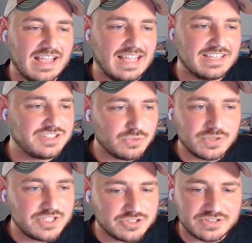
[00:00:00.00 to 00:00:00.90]
is it
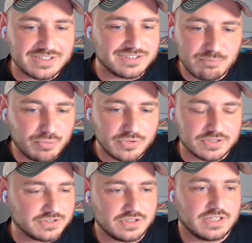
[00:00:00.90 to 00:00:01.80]
really just as simple
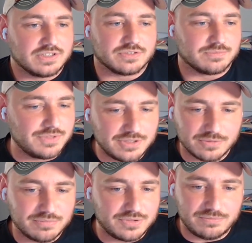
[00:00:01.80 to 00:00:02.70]
as
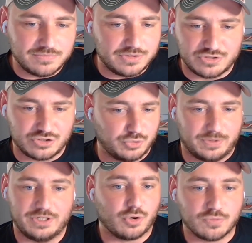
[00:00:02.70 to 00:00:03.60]
just
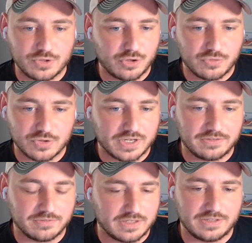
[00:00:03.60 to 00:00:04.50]
doing it over and over
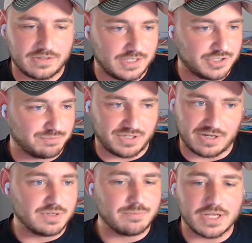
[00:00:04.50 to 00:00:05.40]
again and just
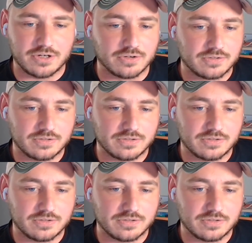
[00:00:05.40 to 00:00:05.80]
becoming better?